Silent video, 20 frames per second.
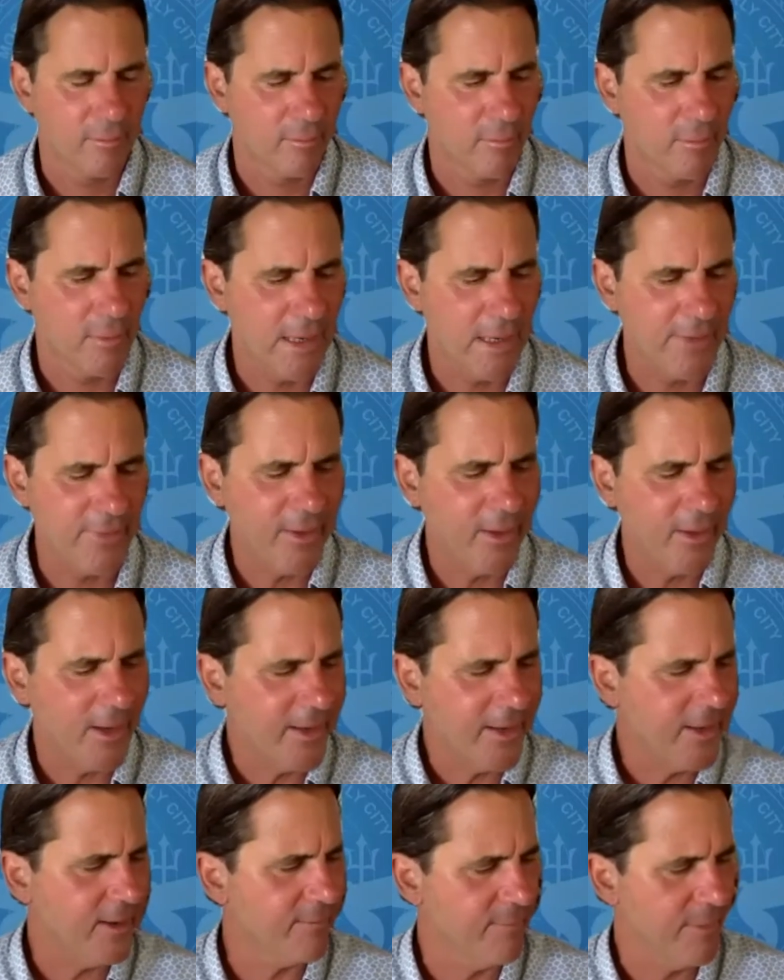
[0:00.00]
I
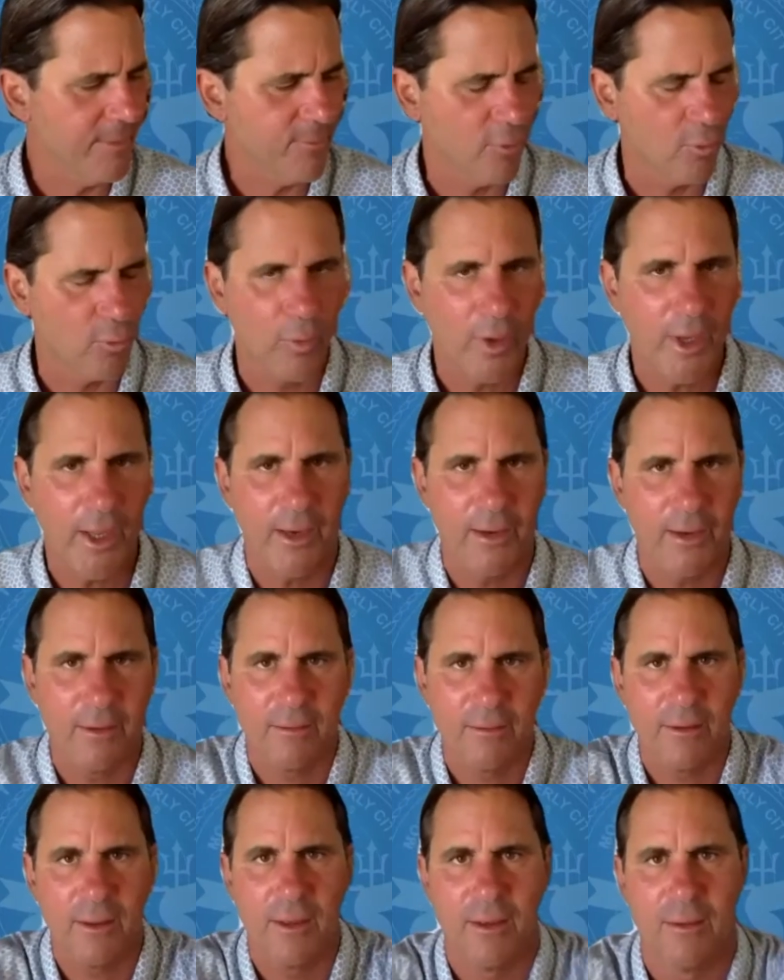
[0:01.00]
can't remember
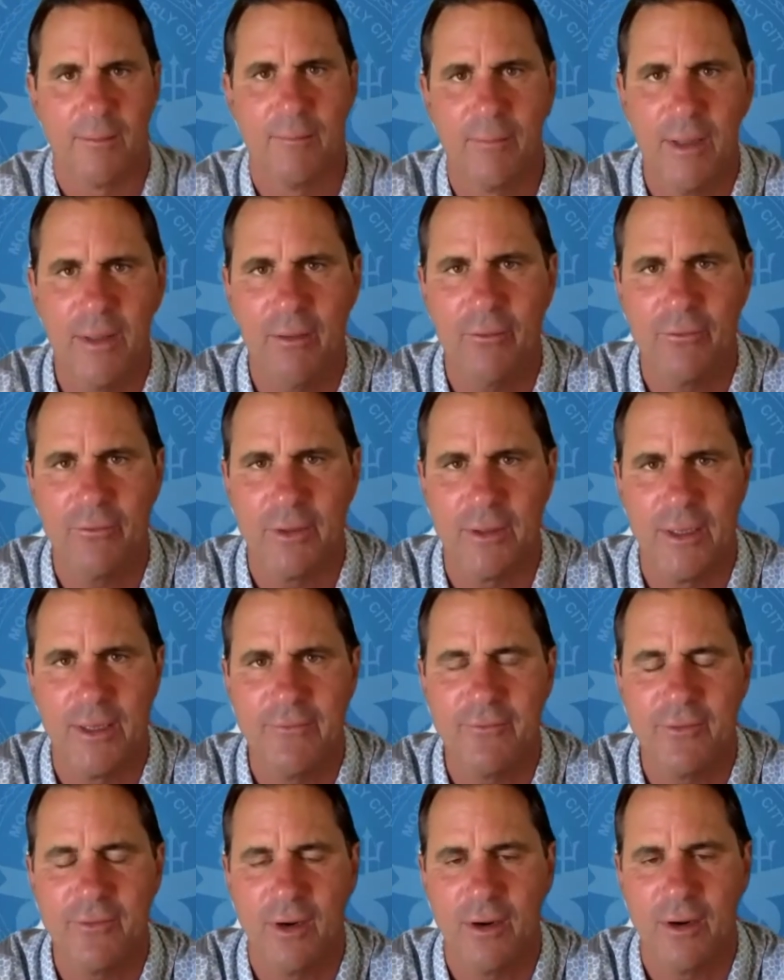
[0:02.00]
when, I think it was a
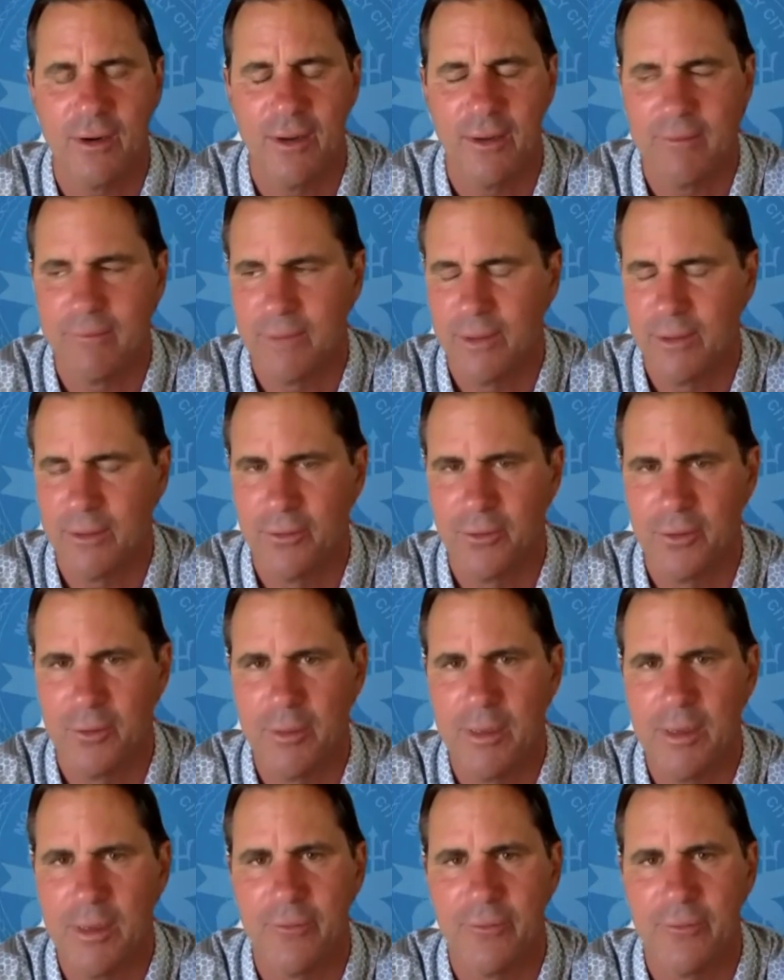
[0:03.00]
lifeguard, I learned
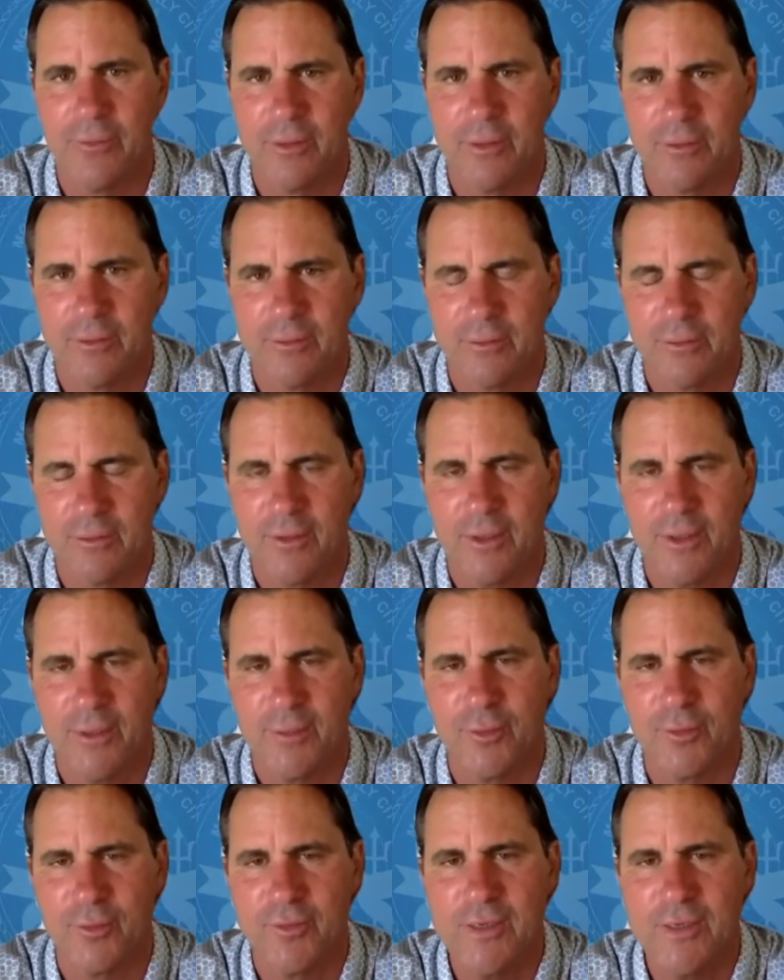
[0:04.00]
about these
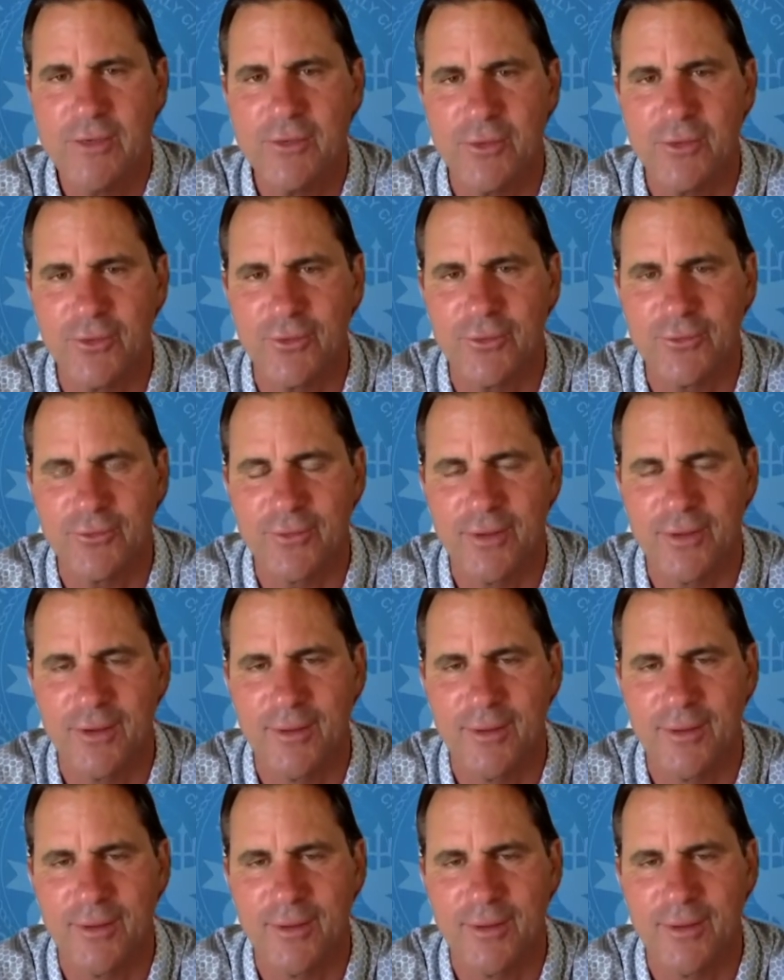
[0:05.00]
incredible sea turtles,